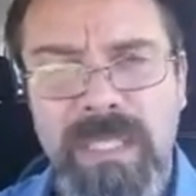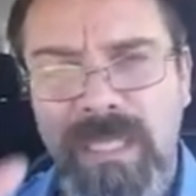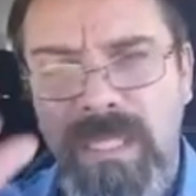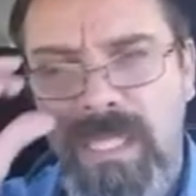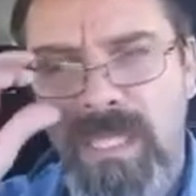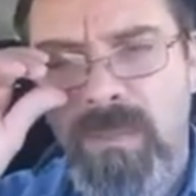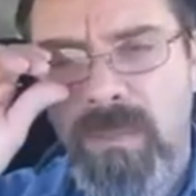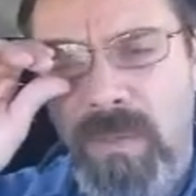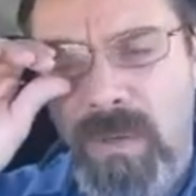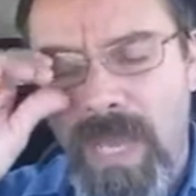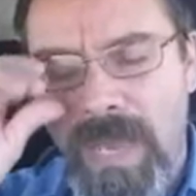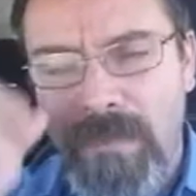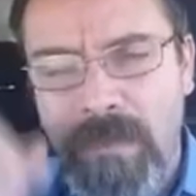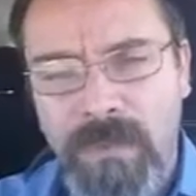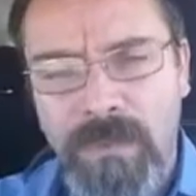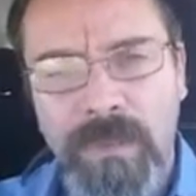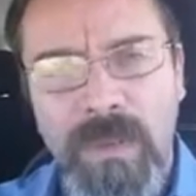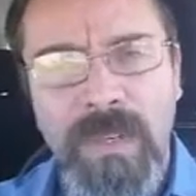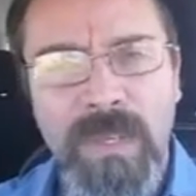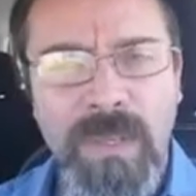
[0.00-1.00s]
that will have
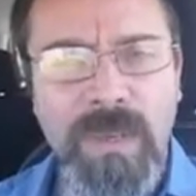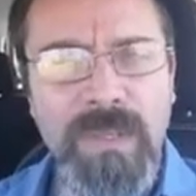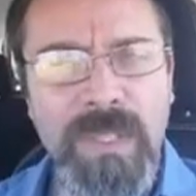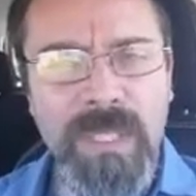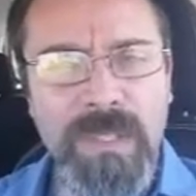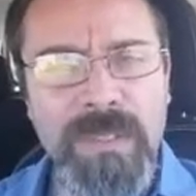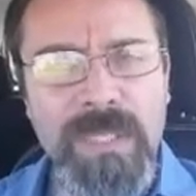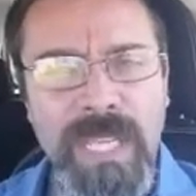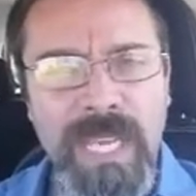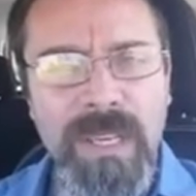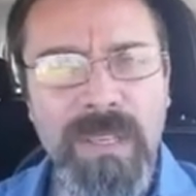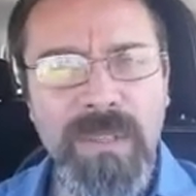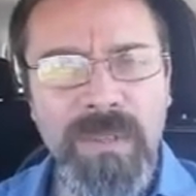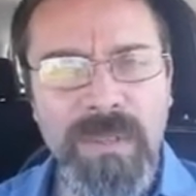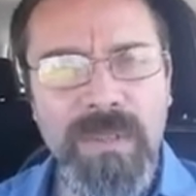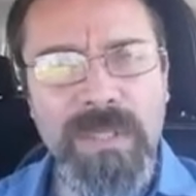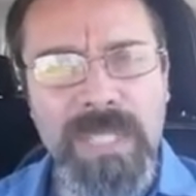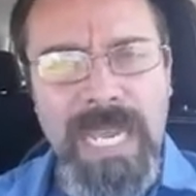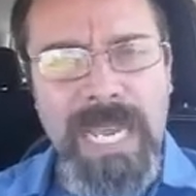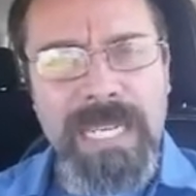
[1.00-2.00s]
a footnote that'll tell
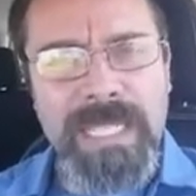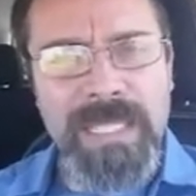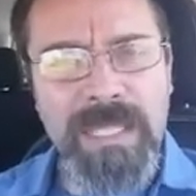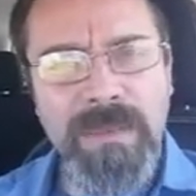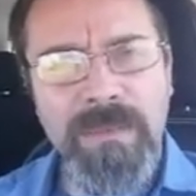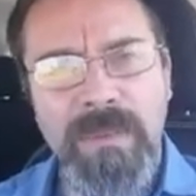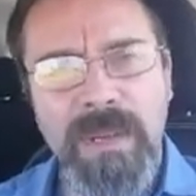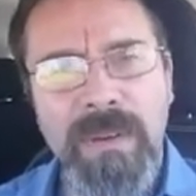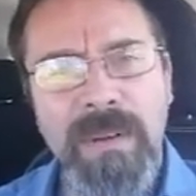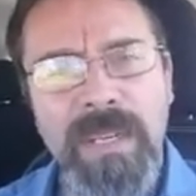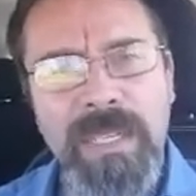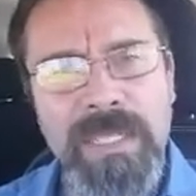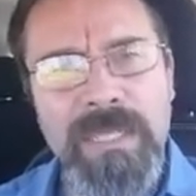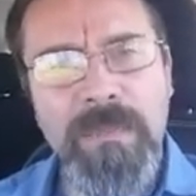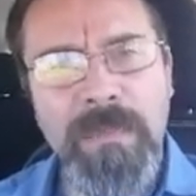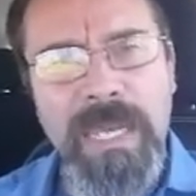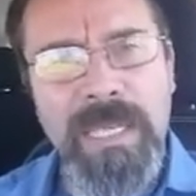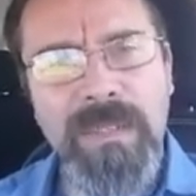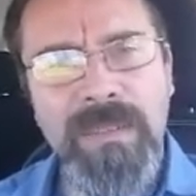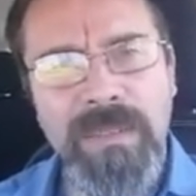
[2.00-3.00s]
you there's actually a variant
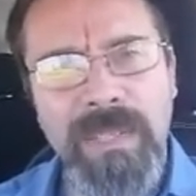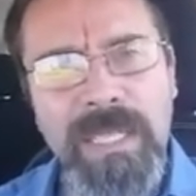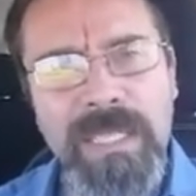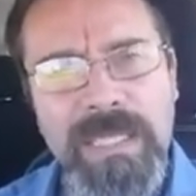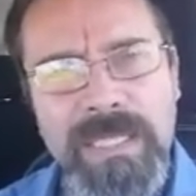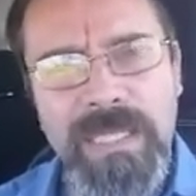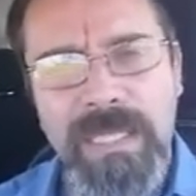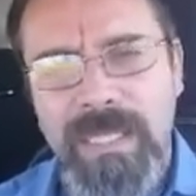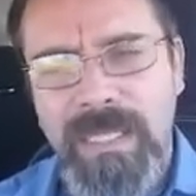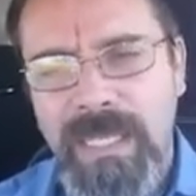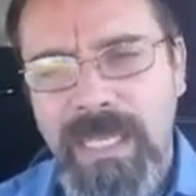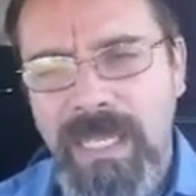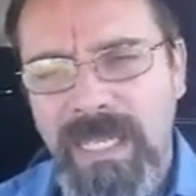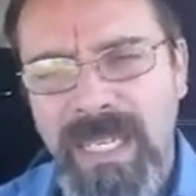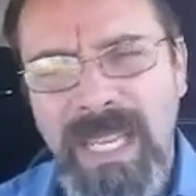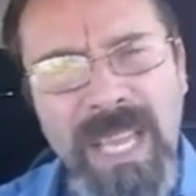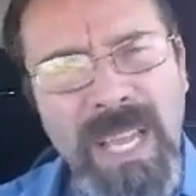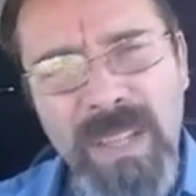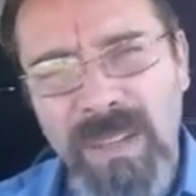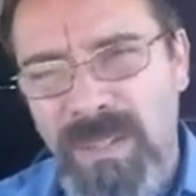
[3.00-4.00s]
to Matthew 19:9.